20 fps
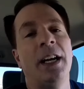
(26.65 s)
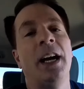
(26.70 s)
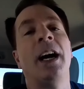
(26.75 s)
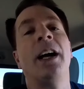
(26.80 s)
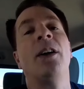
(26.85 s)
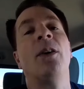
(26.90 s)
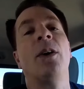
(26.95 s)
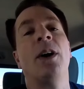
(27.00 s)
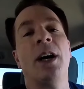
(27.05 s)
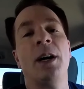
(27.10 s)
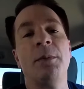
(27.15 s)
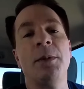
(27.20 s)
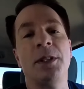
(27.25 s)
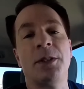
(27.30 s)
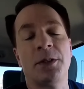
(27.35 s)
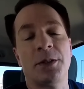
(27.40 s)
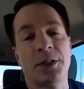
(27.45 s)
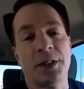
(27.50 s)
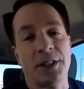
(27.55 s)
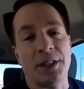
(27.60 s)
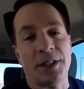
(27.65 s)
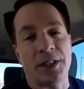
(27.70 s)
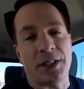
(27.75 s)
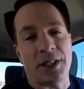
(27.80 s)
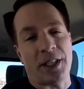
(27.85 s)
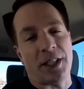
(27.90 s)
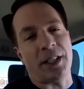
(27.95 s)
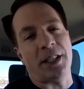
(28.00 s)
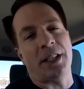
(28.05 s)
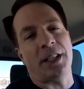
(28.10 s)
I know I'm interested in
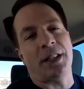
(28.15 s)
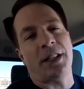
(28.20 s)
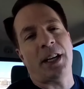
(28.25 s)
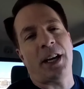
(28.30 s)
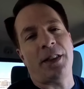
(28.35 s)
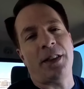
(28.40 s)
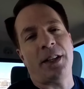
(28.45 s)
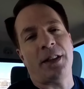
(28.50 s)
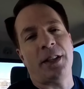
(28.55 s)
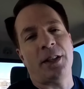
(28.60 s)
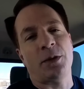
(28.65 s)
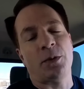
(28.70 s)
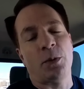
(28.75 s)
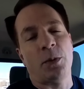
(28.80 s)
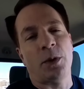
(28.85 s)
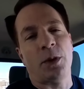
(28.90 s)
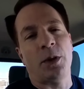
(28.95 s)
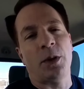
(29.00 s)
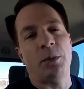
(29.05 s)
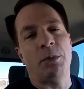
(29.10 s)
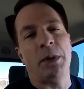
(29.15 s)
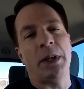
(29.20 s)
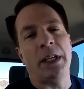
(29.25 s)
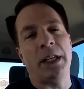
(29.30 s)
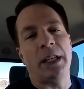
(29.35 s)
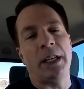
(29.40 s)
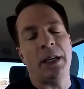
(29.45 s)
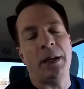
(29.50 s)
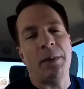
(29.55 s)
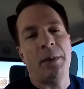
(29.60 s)
seeing it. I think this one could
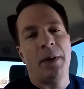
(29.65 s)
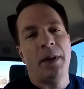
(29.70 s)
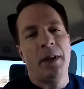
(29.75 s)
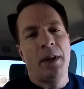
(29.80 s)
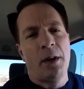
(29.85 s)
be